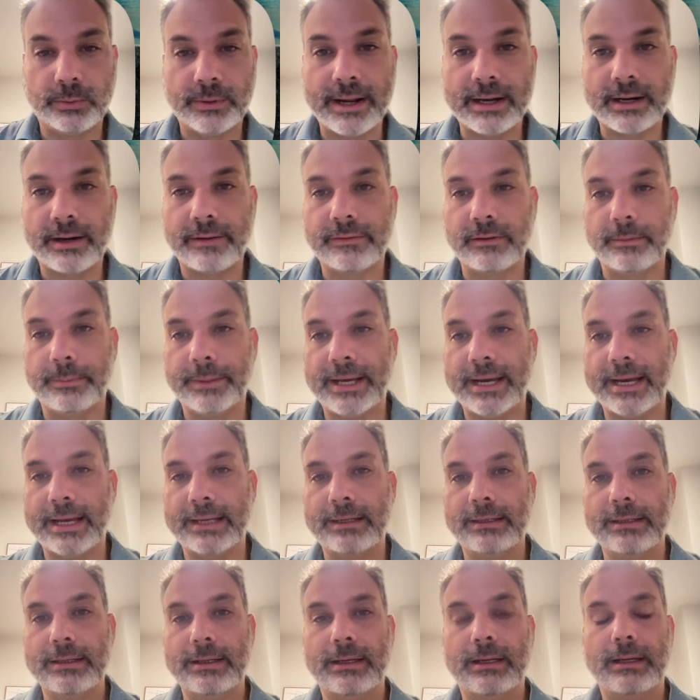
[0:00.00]
right off the
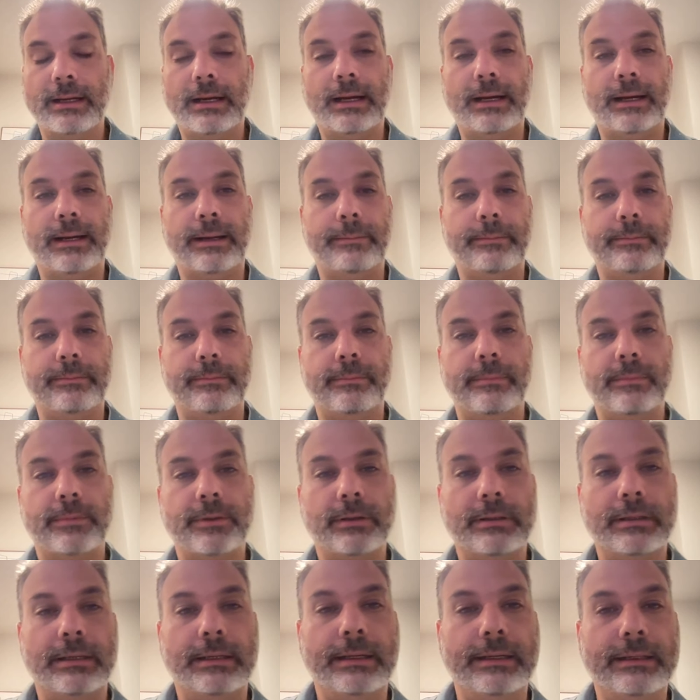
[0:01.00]
bat,
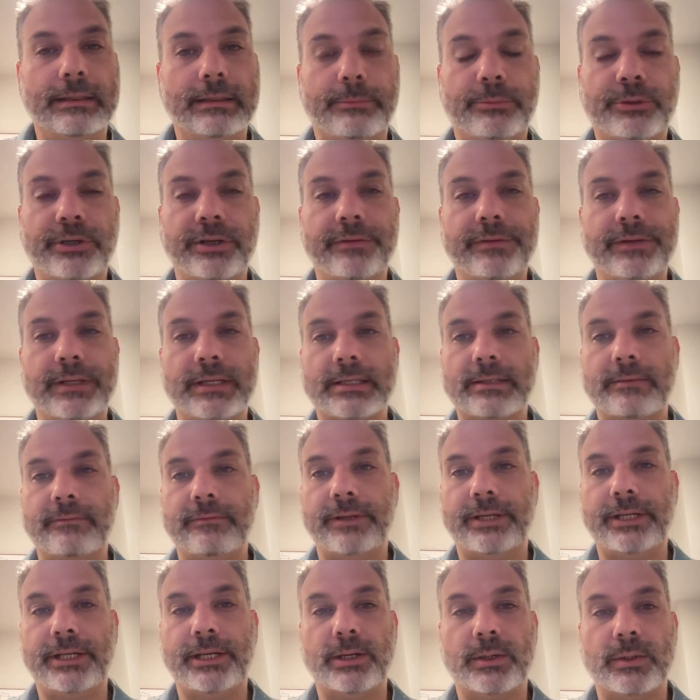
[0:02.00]
in the previous
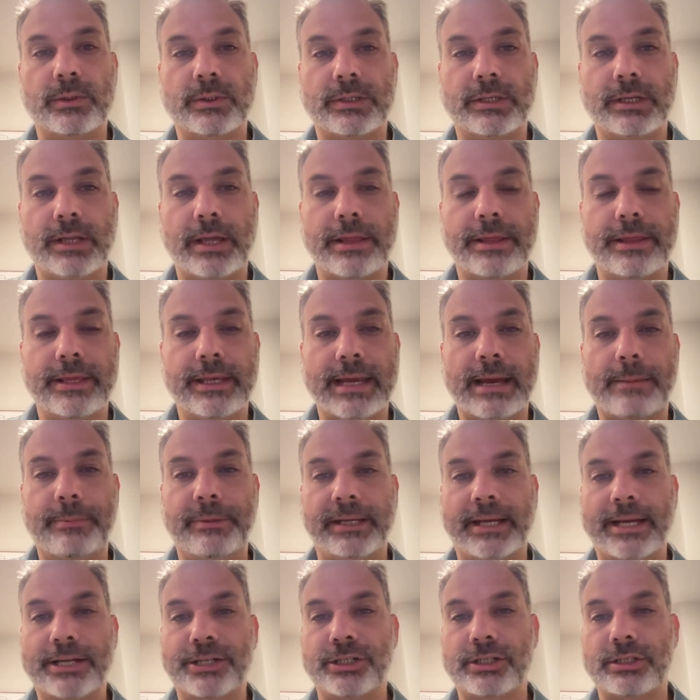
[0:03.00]
videos, the
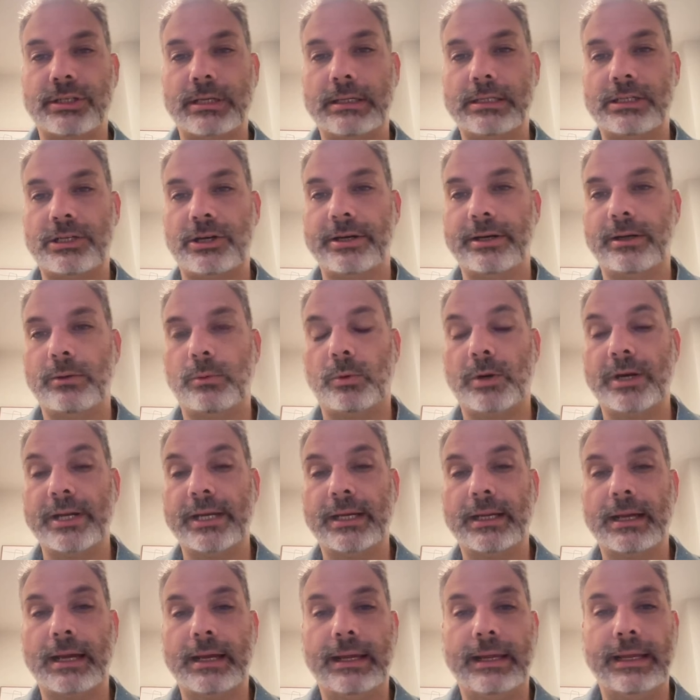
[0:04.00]
applications started
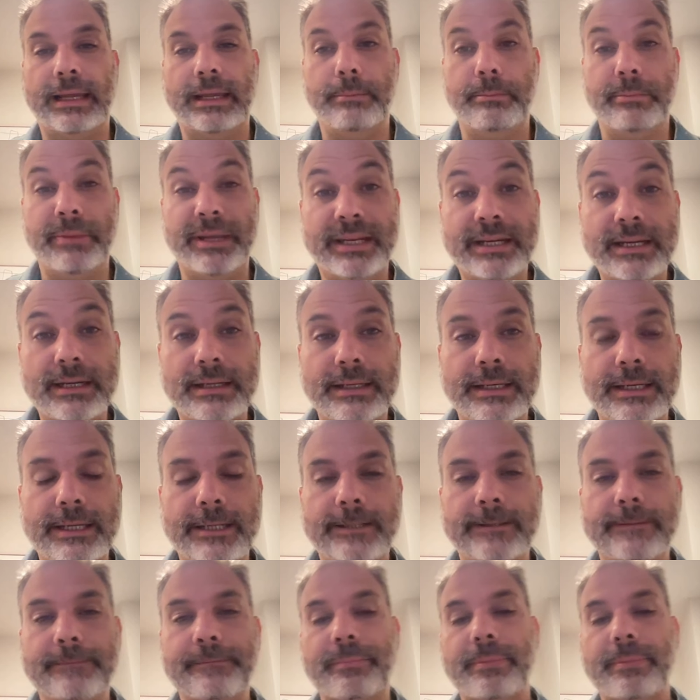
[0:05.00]
running immediately,